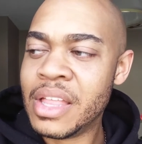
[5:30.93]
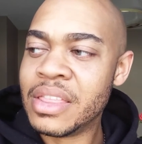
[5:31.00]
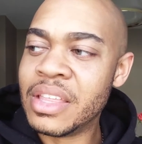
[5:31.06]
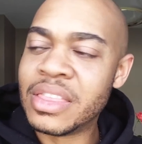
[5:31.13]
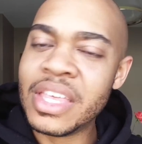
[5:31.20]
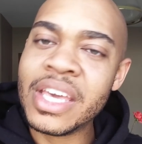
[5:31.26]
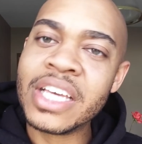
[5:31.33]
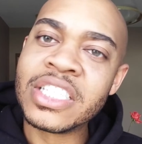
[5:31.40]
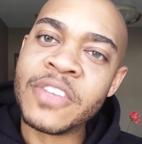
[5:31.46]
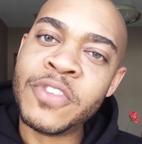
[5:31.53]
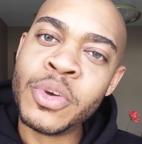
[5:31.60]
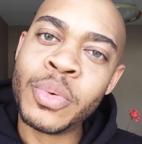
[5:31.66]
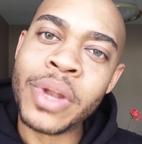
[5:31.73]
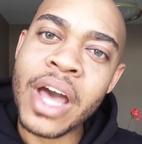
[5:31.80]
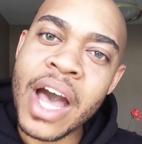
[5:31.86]
The thing is, if
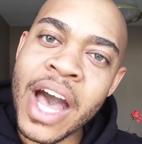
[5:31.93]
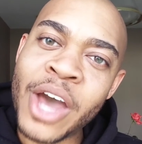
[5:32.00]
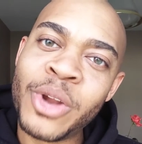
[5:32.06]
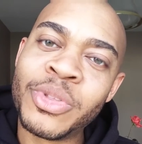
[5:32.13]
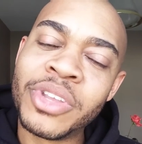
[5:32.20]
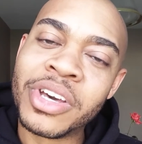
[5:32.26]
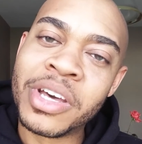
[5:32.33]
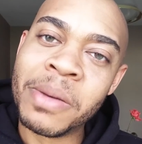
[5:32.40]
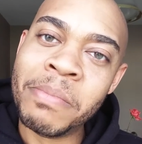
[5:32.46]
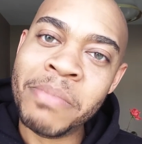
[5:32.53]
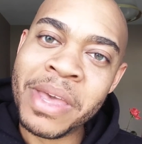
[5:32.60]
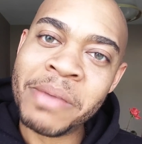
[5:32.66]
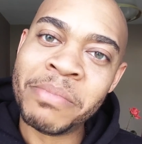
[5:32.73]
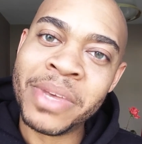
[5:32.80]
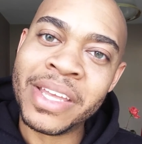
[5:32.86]
you would have honored the
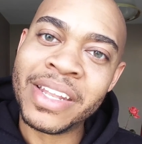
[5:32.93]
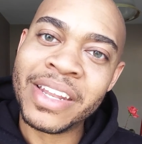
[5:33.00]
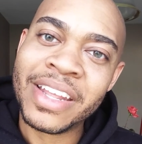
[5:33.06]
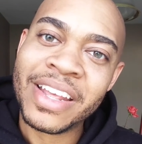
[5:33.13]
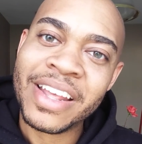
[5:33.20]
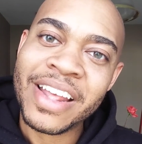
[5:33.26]
commitment